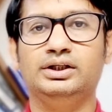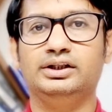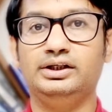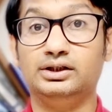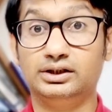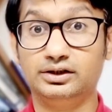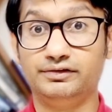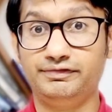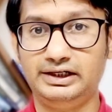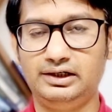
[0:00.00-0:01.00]
the other
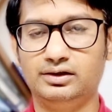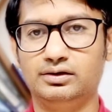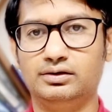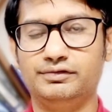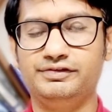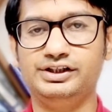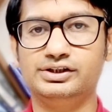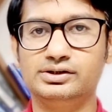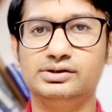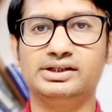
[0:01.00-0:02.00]
failure
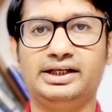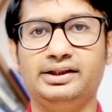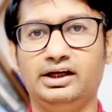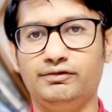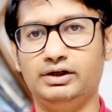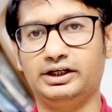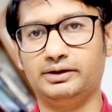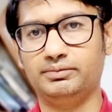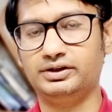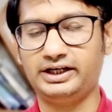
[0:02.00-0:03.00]
features, and then we
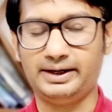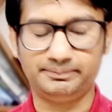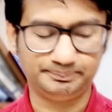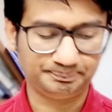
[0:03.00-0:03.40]
attempted TAP.